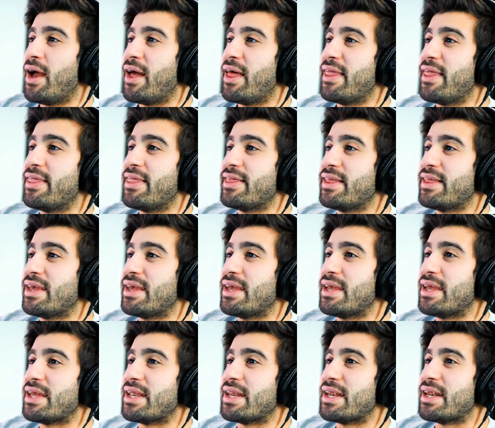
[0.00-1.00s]

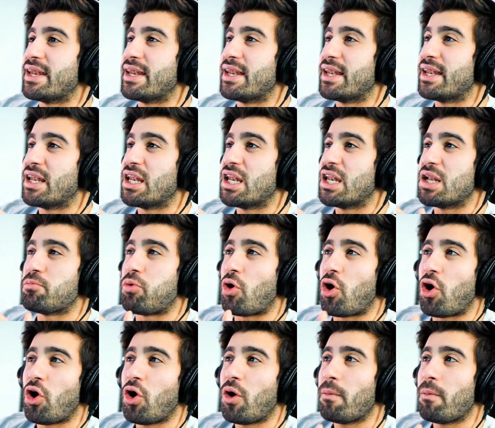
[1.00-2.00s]
the
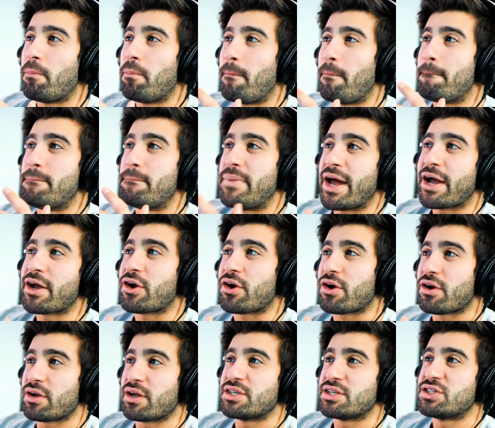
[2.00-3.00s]
Paul
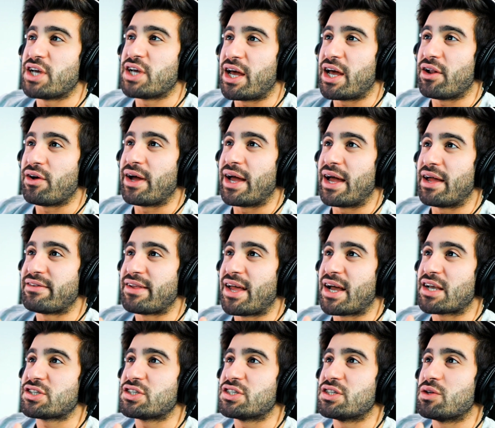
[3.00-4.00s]
Becker channel has
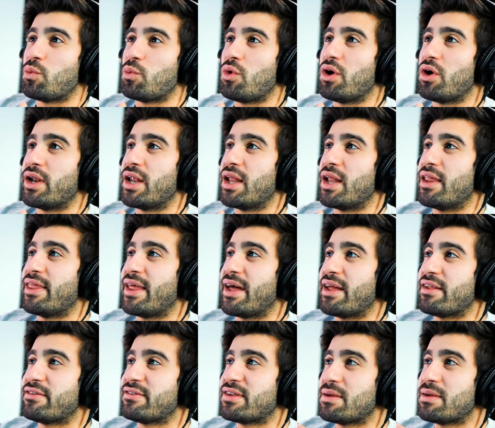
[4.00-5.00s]
actually the one
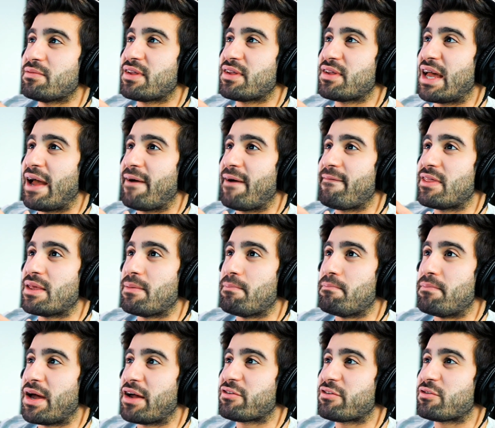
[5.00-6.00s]
that seems to have the
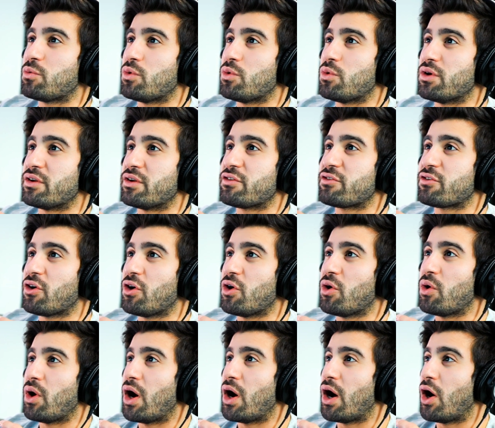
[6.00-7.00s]
best one.
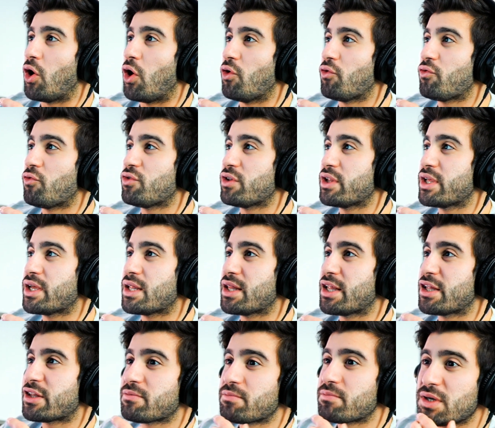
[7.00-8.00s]
So hopefully it
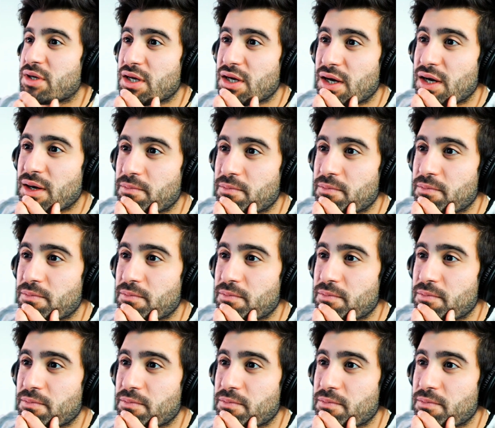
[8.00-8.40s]
lets me uh,